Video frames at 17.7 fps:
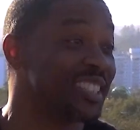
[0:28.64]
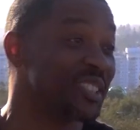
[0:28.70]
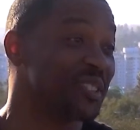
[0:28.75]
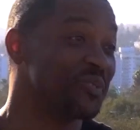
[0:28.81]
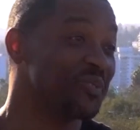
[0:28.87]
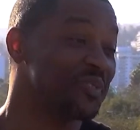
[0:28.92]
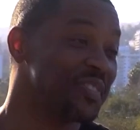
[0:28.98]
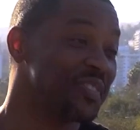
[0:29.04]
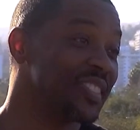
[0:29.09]
thank
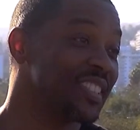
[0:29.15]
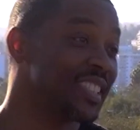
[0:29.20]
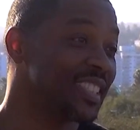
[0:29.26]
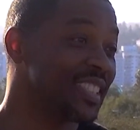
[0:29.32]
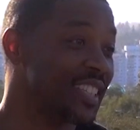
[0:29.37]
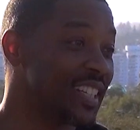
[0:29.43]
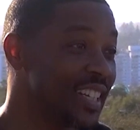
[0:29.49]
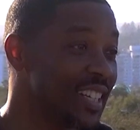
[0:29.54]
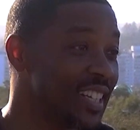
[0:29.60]
you so
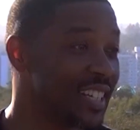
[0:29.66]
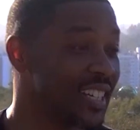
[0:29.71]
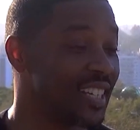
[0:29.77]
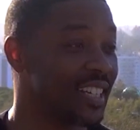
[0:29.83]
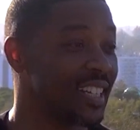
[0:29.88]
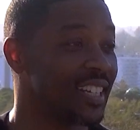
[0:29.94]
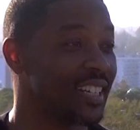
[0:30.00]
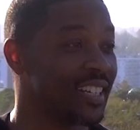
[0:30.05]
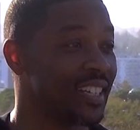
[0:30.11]
much for
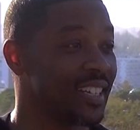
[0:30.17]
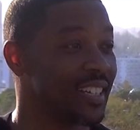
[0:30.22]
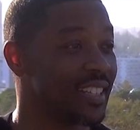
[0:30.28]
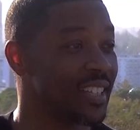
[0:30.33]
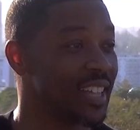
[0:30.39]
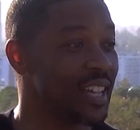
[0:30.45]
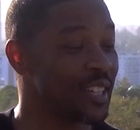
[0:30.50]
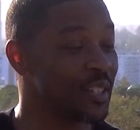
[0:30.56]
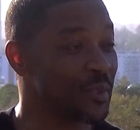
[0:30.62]
being here.
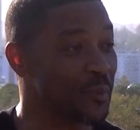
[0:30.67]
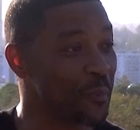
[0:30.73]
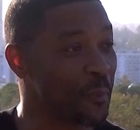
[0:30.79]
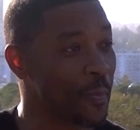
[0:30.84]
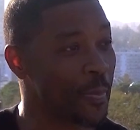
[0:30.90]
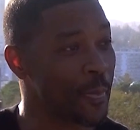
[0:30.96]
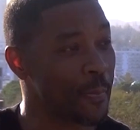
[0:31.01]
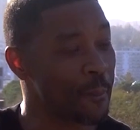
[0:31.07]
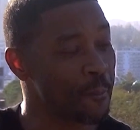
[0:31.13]
Thank you know, we
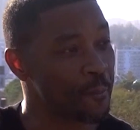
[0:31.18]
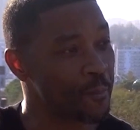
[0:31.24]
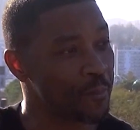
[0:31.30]
are kind of